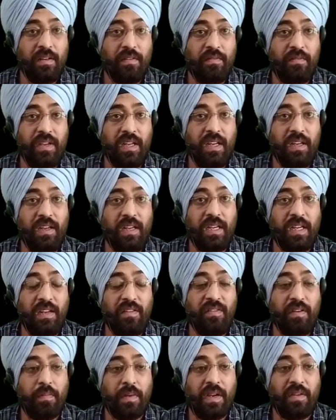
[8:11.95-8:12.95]
we
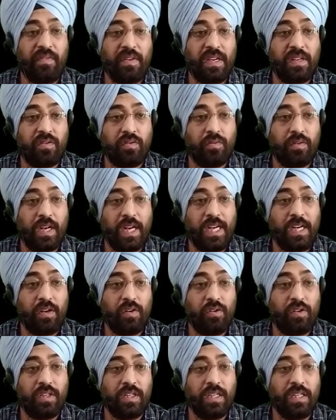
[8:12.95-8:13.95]
give a preference to
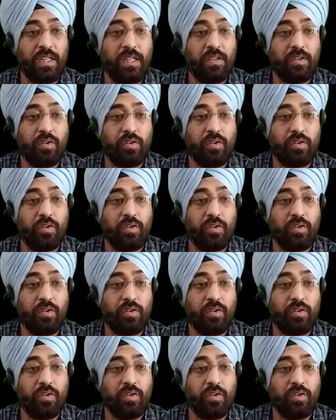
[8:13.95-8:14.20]
nitrogen.